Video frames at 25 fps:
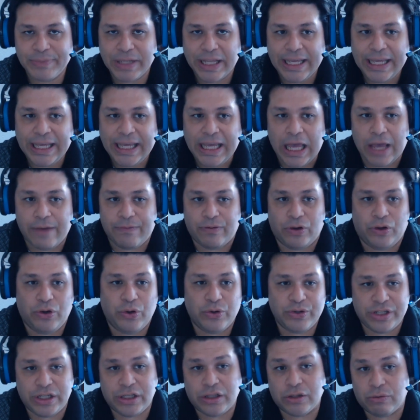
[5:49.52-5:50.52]
If you're
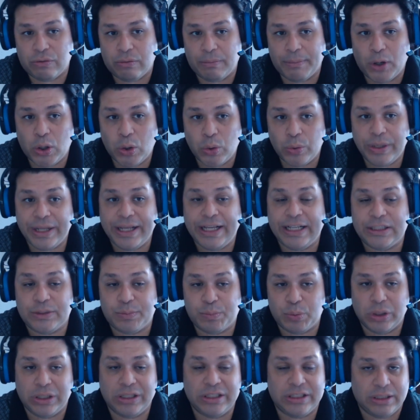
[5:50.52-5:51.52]
using the remote, it's
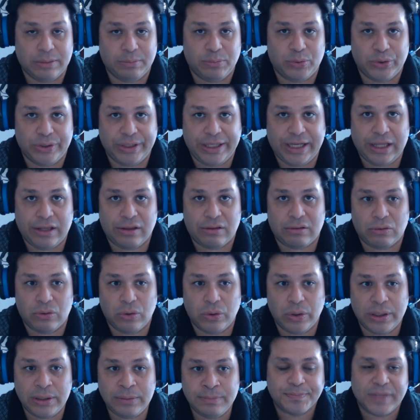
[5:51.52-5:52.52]
pretty simple to get
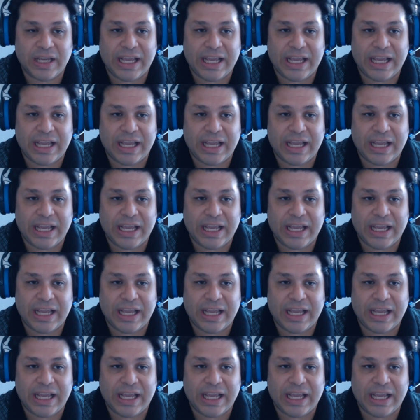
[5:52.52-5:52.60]
through it.